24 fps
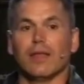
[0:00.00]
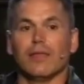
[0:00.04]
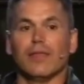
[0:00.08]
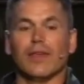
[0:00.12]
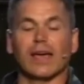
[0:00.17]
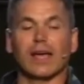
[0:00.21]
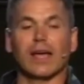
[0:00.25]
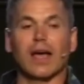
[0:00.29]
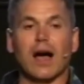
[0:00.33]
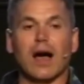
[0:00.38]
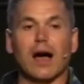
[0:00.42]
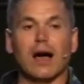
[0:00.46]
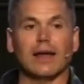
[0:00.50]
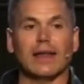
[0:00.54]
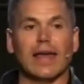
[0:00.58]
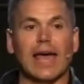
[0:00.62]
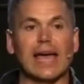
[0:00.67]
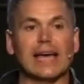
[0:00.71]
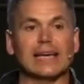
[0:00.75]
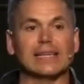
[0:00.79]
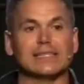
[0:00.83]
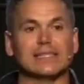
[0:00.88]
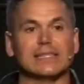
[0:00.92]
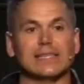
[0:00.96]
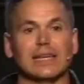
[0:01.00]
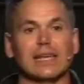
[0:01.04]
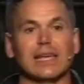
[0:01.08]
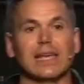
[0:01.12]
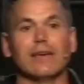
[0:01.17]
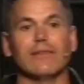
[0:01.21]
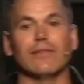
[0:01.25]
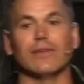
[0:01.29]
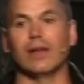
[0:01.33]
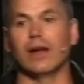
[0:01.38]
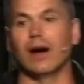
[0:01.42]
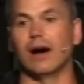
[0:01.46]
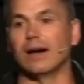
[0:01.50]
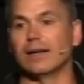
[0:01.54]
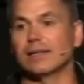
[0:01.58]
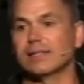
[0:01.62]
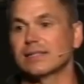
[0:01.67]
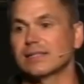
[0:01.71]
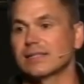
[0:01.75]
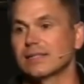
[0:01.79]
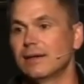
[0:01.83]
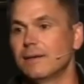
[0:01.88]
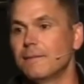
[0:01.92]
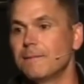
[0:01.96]
that God has given
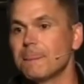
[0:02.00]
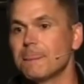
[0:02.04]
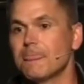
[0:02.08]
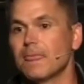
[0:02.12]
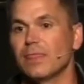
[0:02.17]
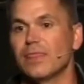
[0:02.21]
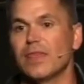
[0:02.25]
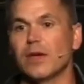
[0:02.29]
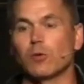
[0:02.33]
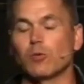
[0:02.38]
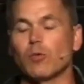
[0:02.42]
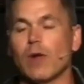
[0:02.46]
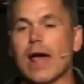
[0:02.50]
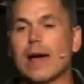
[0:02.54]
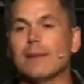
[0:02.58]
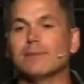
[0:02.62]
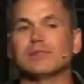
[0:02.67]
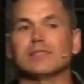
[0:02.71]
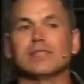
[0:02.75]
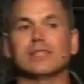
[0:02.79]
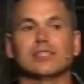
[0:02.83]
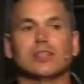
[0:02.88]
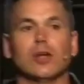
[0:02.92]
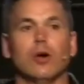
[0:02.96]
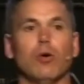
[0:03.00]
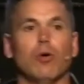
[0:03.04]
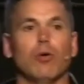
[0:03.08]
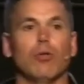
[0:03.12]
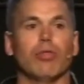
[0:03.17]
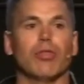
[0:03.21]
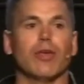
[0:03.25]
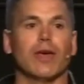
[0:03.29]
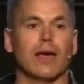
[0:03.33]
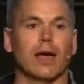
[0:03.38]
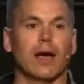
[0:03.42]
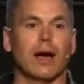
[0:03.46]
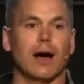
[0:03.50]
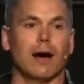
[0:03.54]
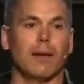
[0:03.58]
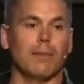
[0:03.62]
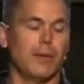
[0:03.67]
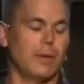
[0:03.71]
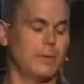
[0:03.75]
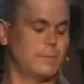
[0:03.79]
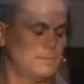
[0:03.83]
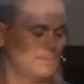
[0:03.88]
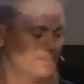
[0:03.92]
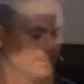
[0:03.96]
us that wraps this whole thing up.